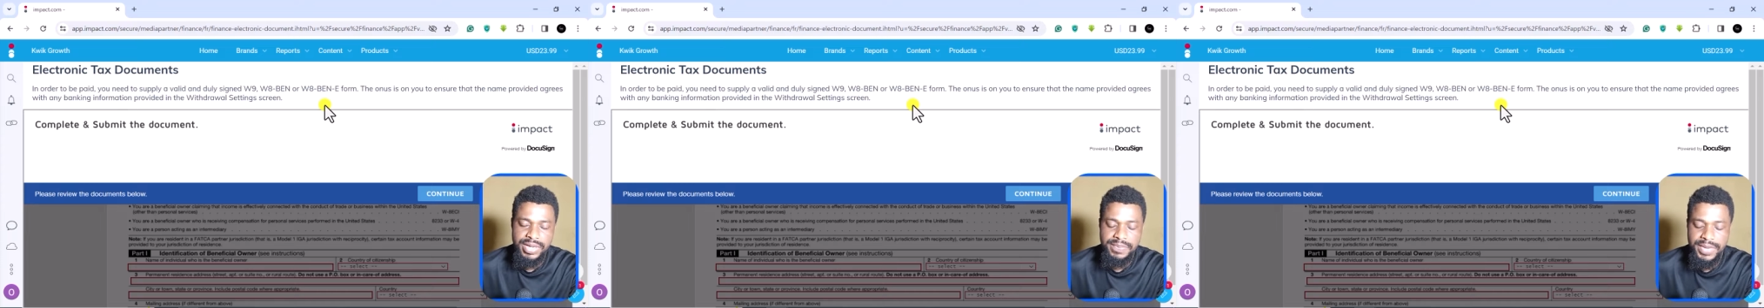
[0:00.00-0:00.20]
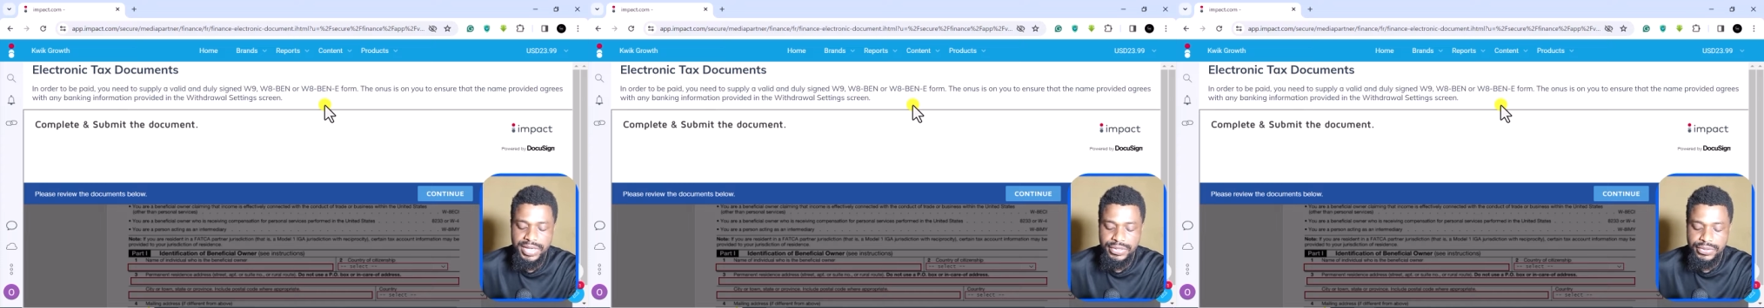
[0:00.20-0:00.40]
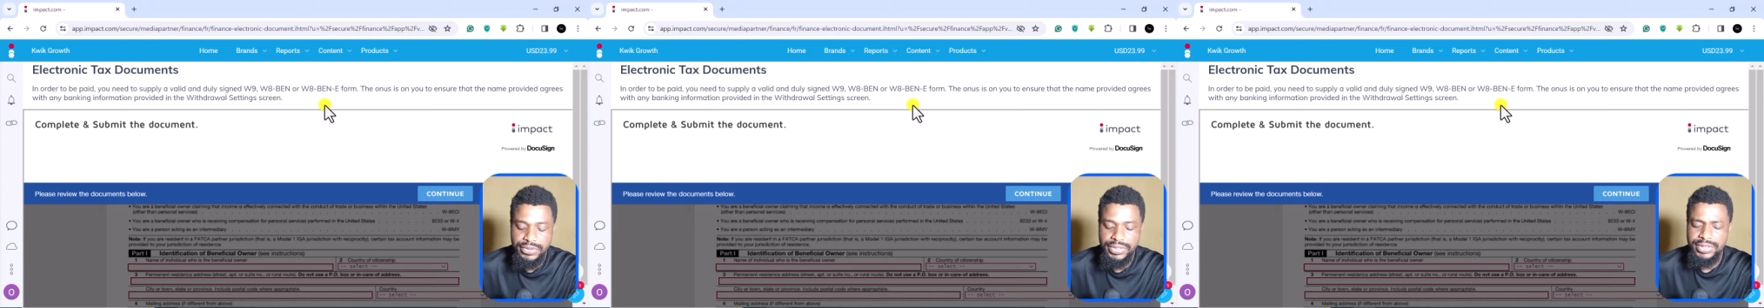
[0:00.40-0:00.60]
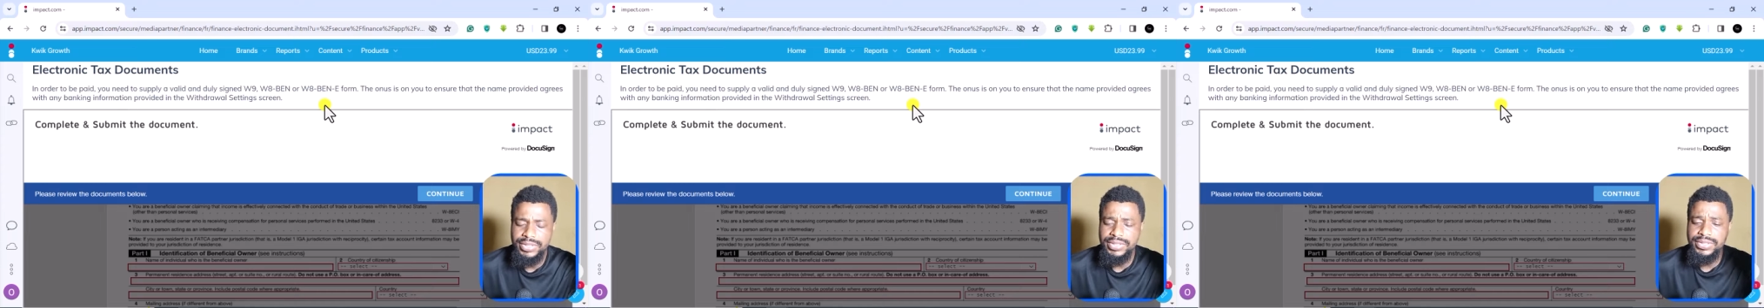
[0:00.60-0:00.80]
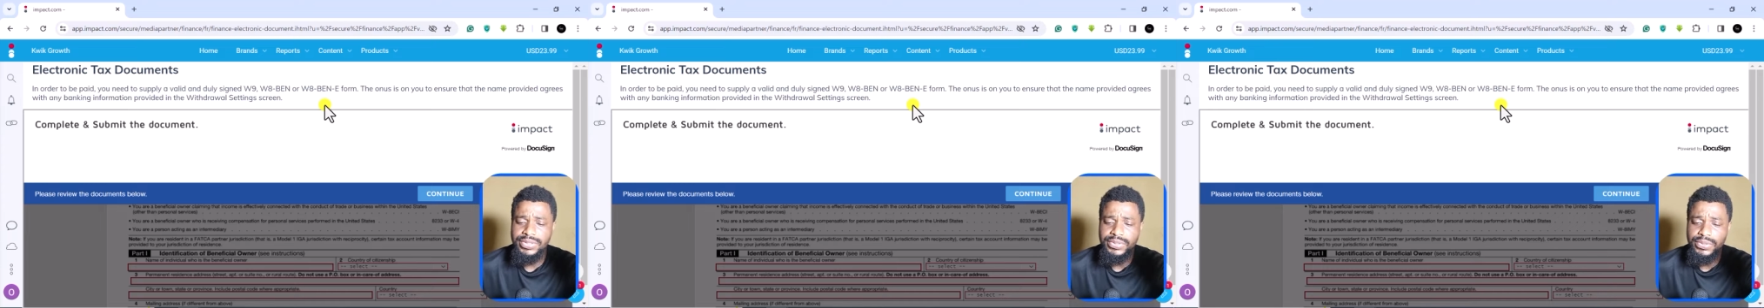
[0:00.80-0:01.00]
made
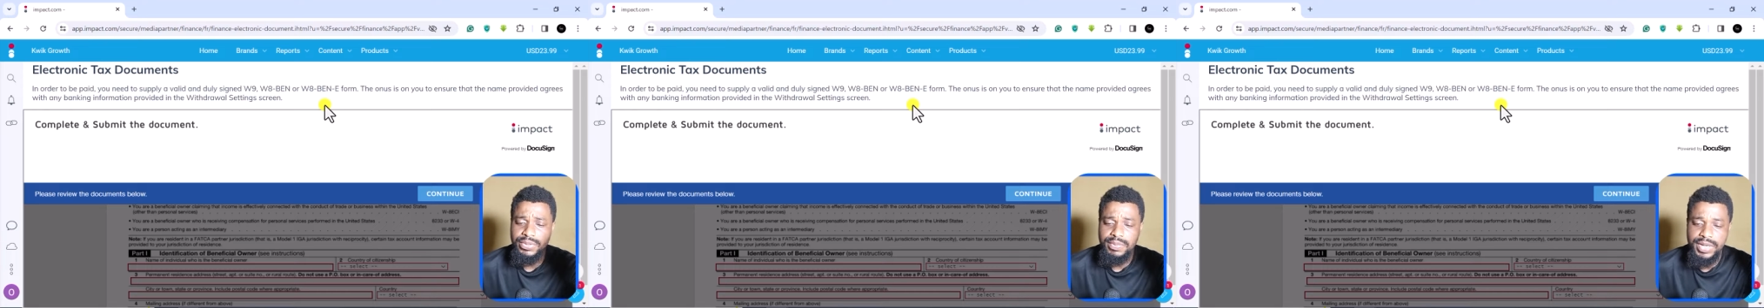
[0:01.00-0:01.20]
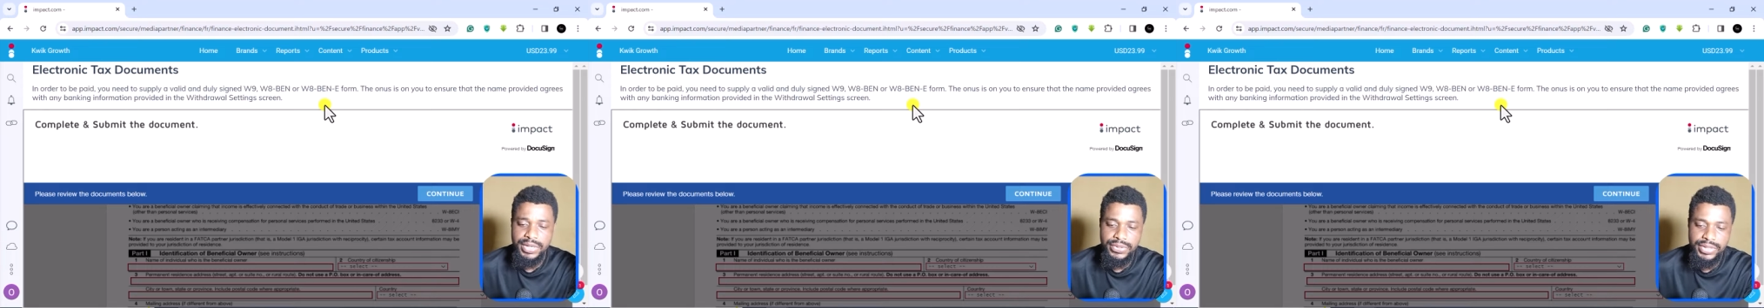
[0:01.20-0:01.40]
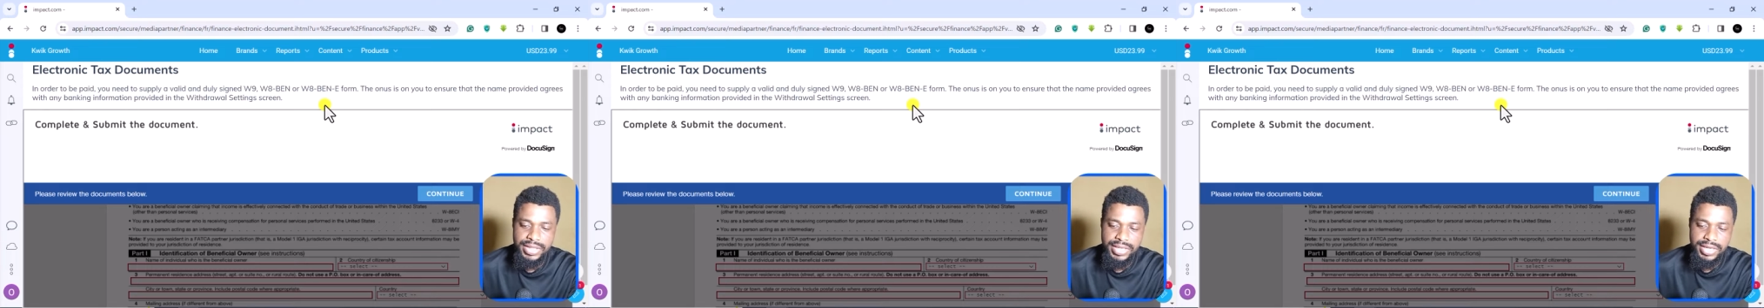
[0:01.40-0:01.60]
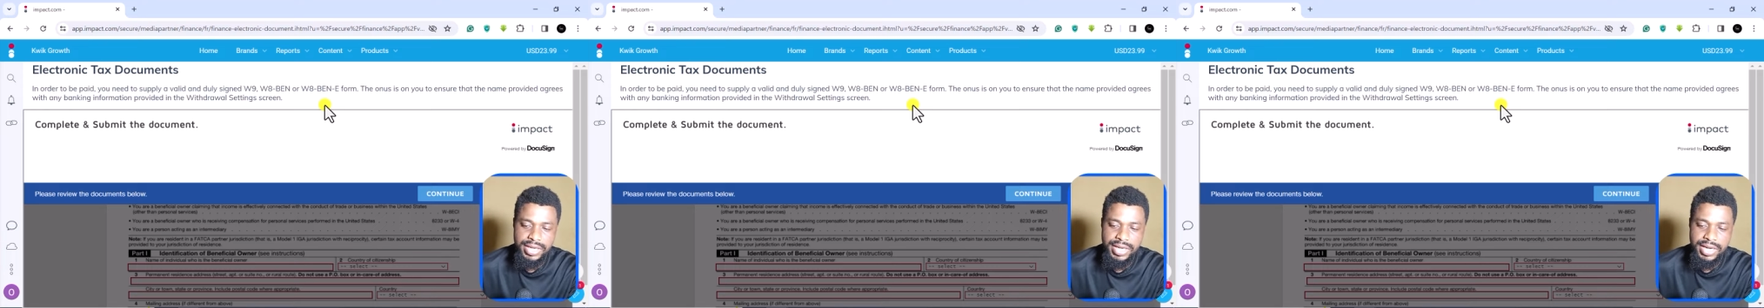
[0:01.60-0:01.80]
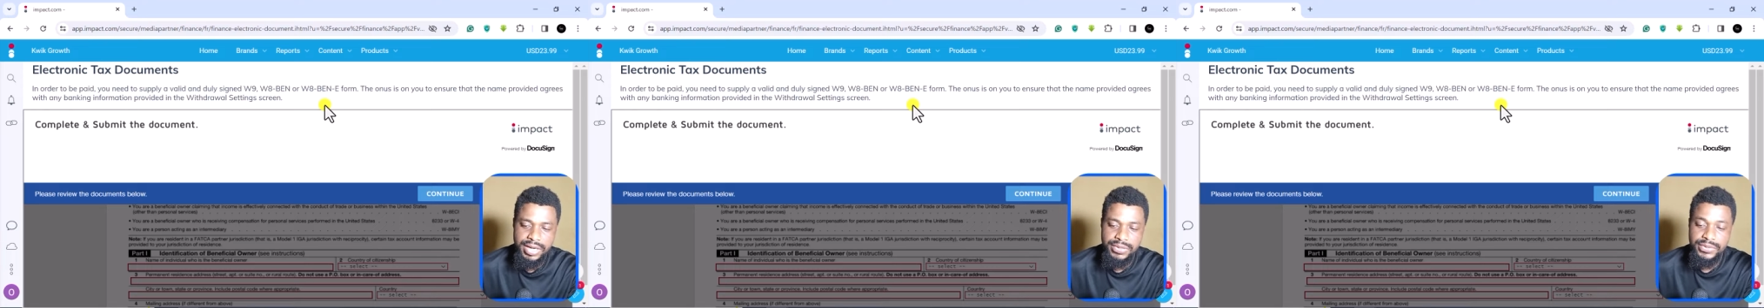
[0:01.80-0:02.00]
already. So in my other
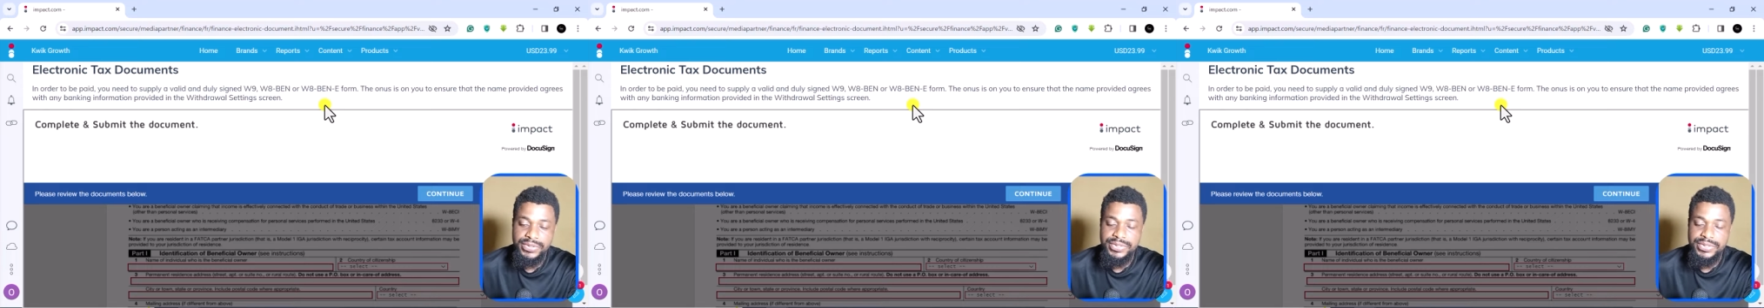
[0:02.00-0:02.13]
account,